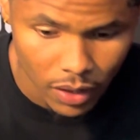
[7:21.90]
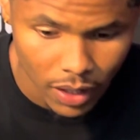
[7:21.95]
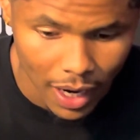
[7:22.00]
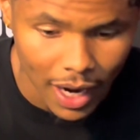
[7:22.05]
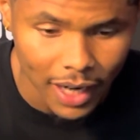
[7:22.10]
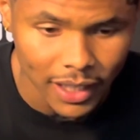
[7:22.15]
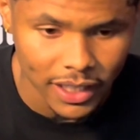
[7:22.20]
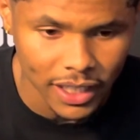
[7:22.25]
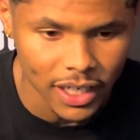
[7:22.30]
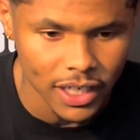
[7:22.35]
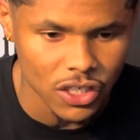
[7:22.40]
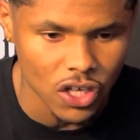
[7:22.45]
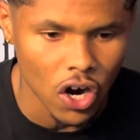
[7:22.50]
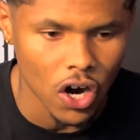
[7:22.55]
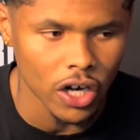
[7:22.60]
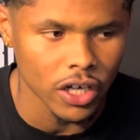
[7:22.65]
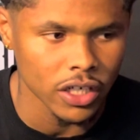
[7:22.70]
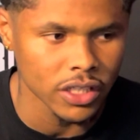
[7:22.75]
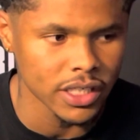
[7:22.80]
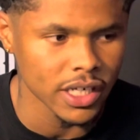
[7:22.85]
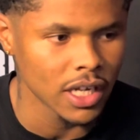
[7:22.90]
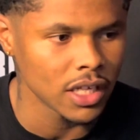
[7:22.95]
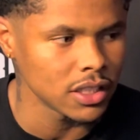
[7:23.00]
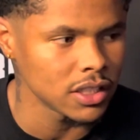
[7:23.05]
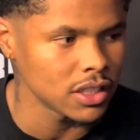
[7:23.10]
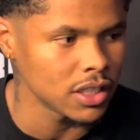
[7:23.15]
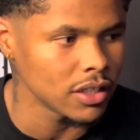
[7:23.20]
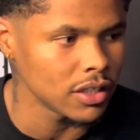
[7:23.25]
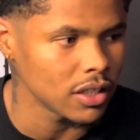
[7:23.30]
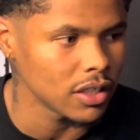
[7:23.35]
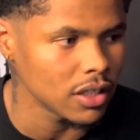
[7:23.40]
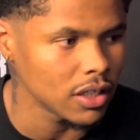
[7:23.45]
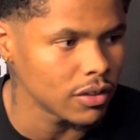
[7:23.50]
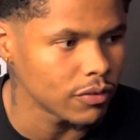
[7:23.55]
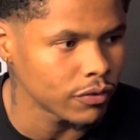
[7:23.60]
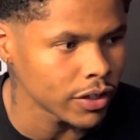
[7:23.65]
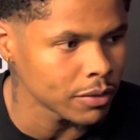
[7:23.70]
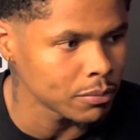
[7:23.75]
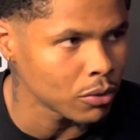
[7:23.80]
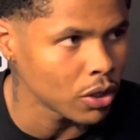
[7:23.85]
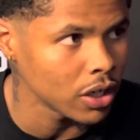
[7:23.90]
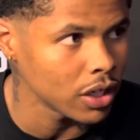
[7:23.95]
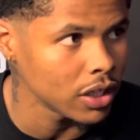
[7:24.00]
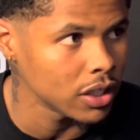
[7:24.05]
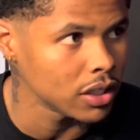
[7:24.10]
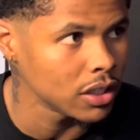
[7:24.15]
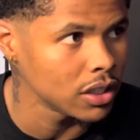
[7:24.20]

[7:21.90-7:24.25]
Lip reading: I think he's a harder challenge than Frank Martin.